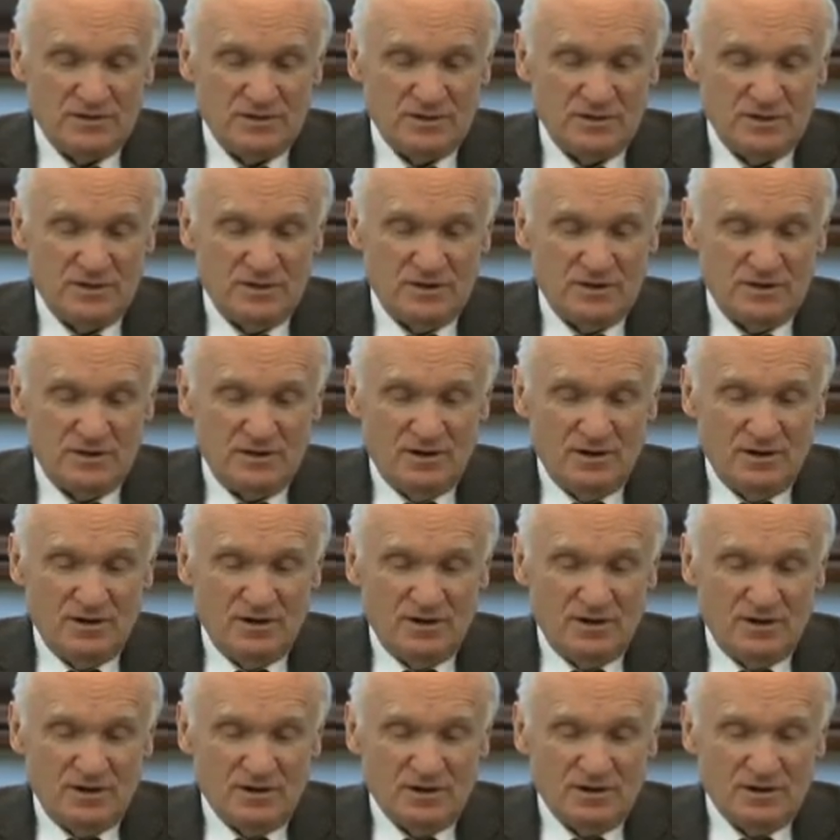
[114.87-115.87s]
So
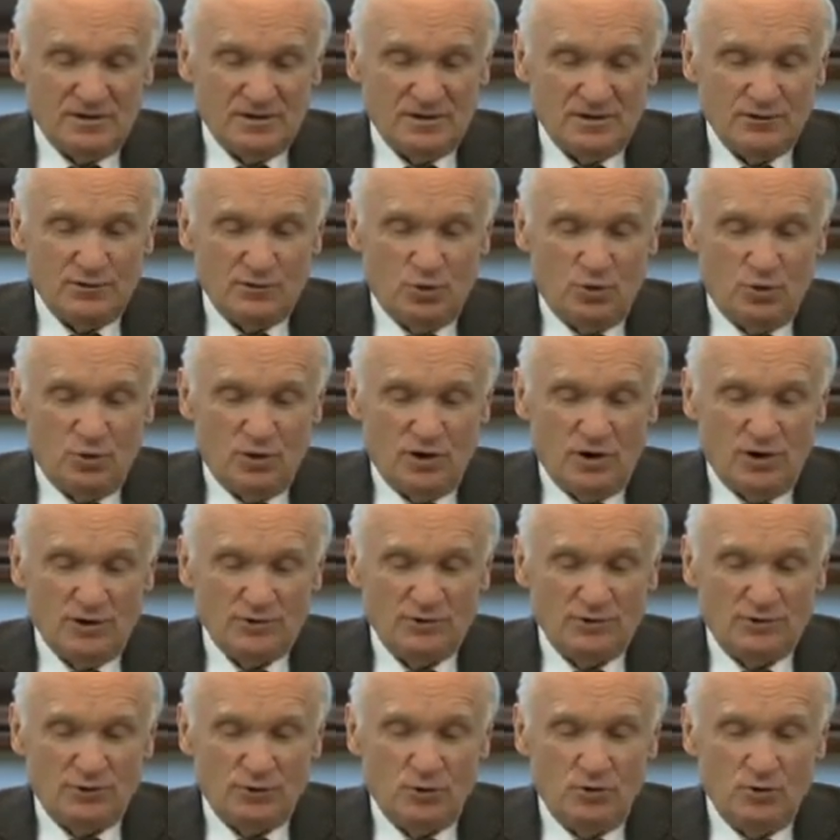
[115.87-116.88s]

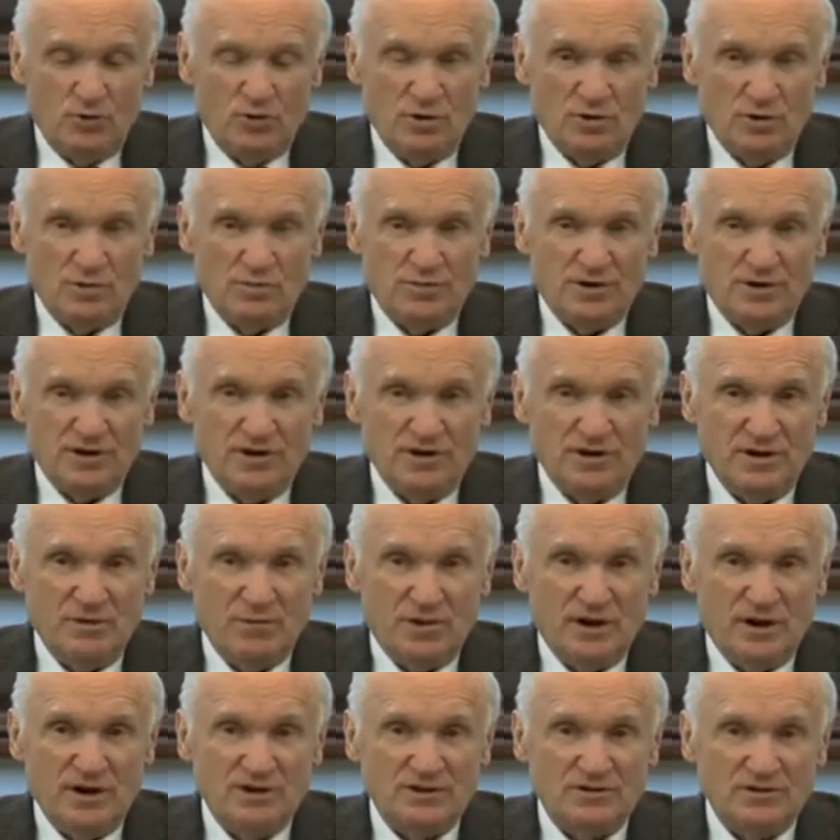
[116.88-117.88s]
now we
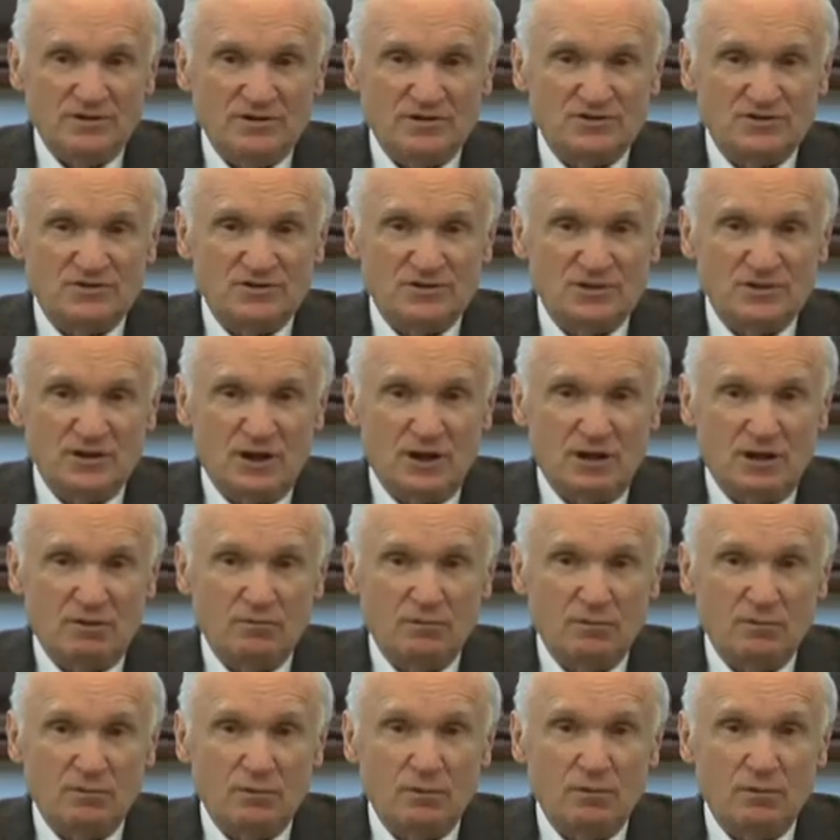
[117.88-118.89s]
read such a
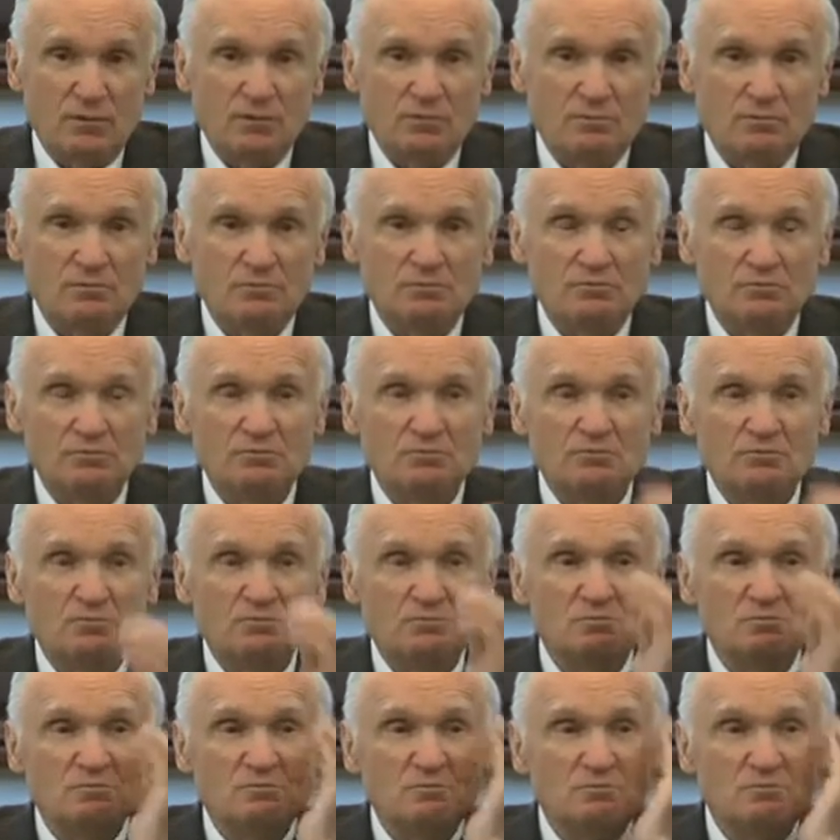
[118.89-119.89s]
terrible thing
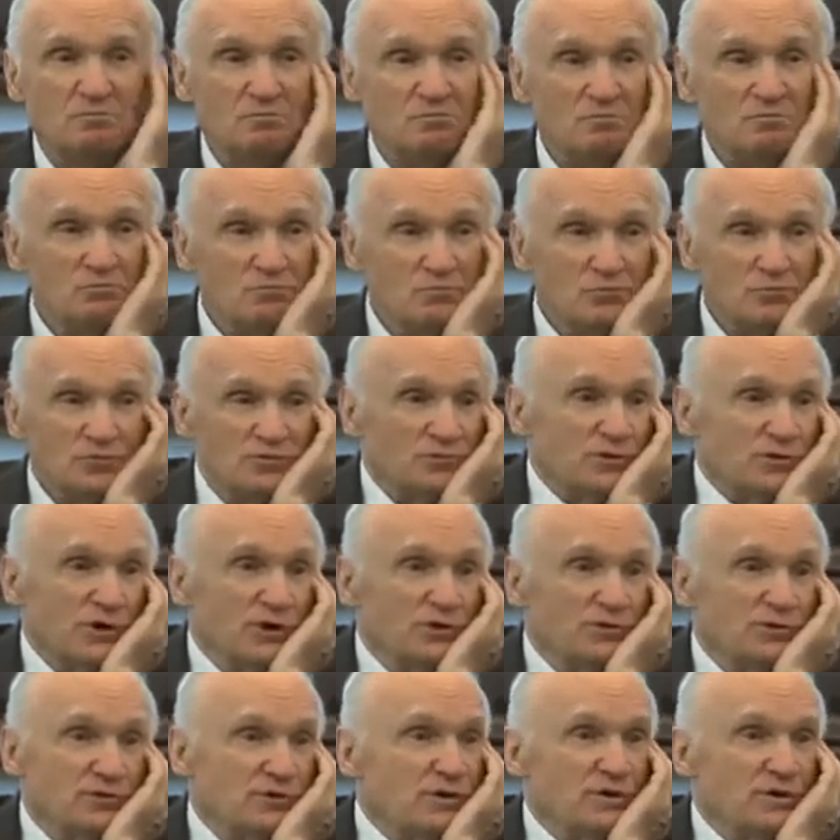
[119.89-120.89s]
in the gospel.
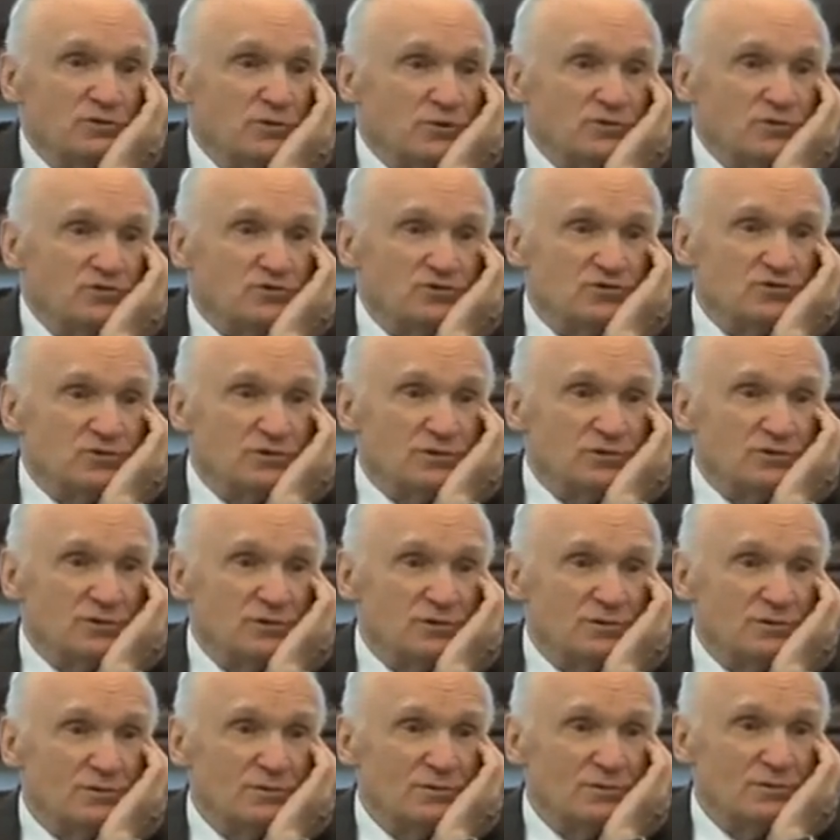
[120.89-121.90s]
How can you
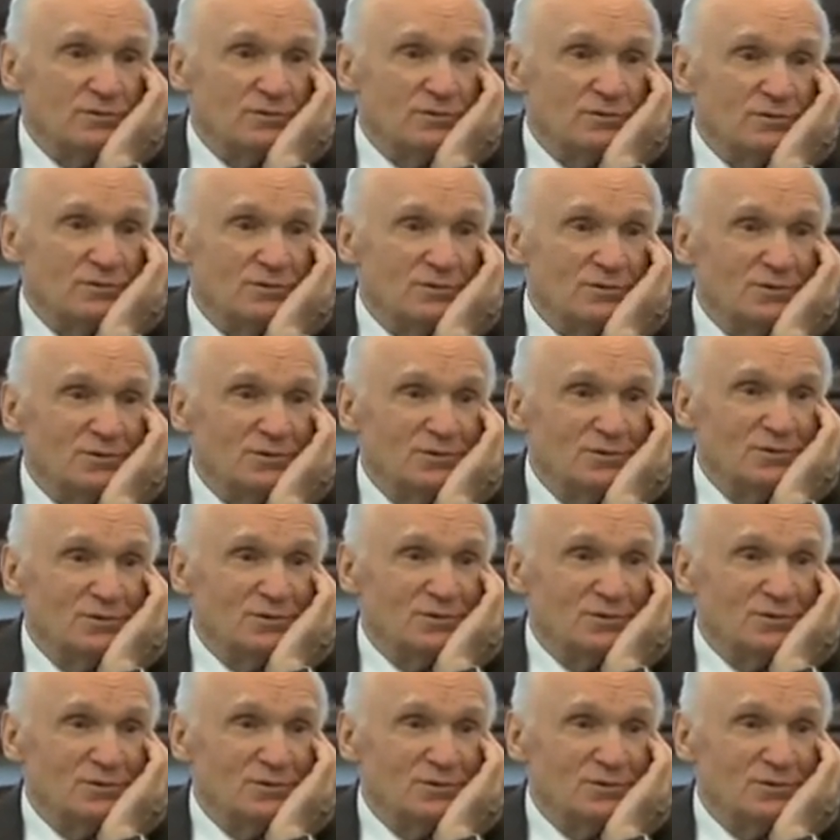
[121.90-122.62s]
believe who